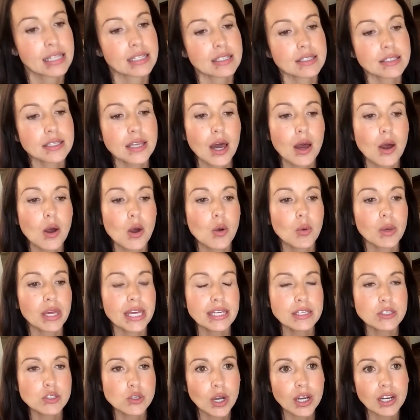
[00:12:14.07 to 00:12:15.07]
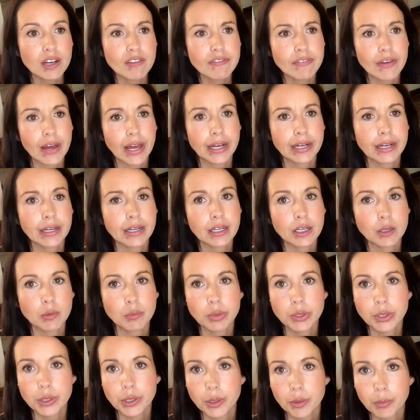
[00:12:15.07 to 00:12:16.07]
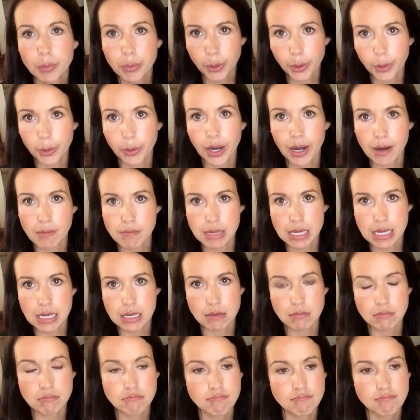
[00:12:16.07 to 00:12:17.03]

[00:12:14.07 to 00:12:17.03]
So he's trying to find a computer programming